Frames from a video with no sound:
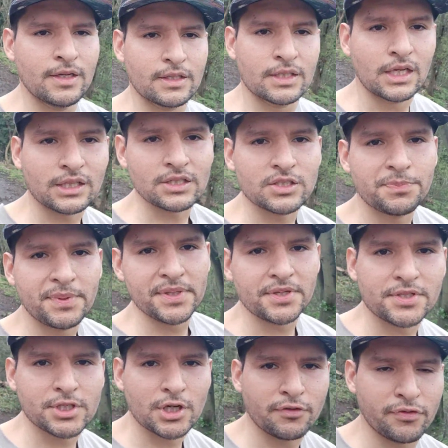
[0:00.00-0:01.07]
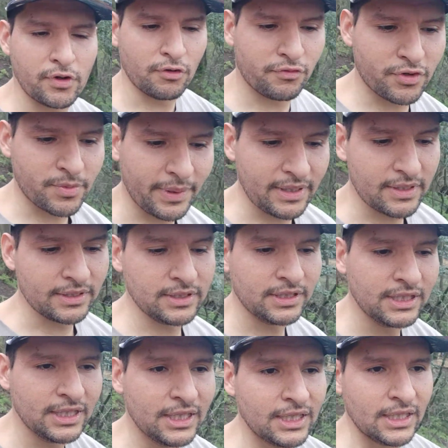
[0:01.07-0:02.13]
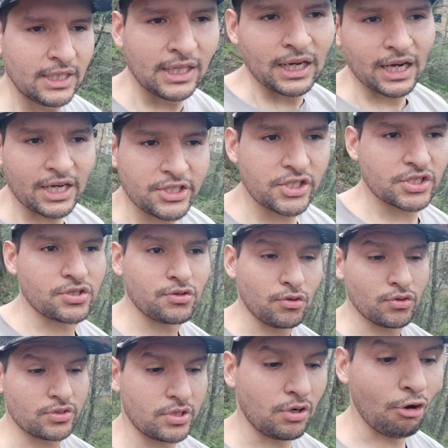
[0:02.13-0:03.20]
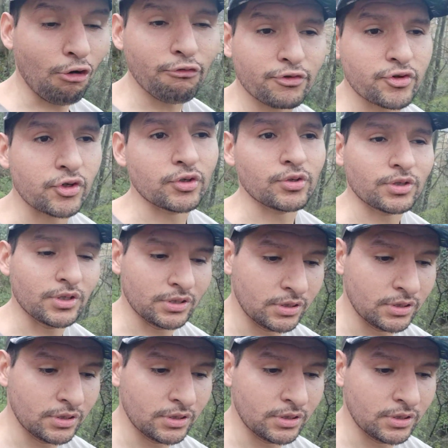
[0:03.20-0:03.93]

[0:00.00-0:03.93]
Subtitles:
Nothing to beat yourself over about. I just thought overall,